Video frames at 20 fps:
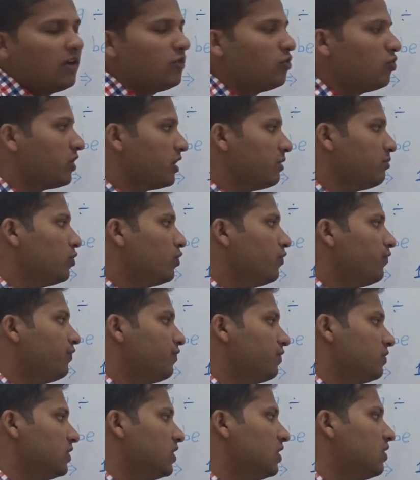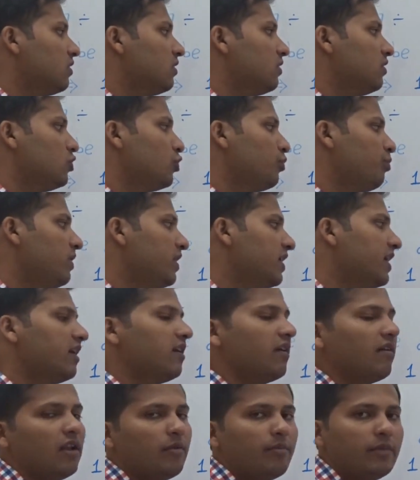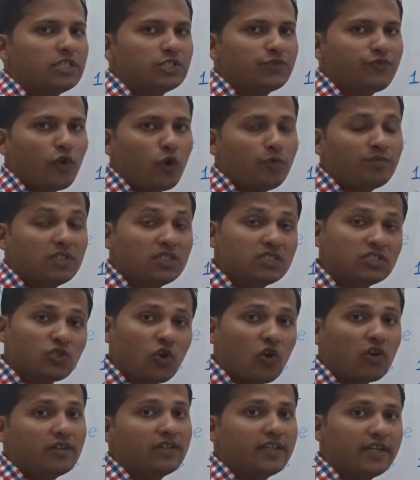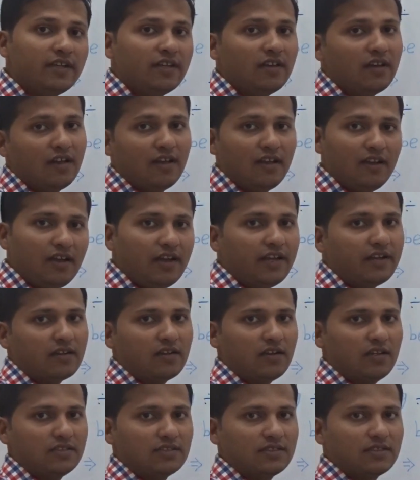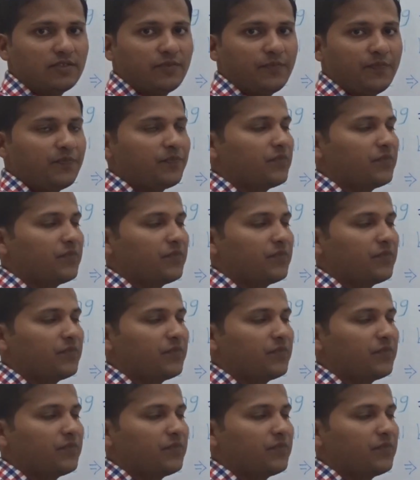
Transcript: to remove the duplicate elements from the sorted linked list.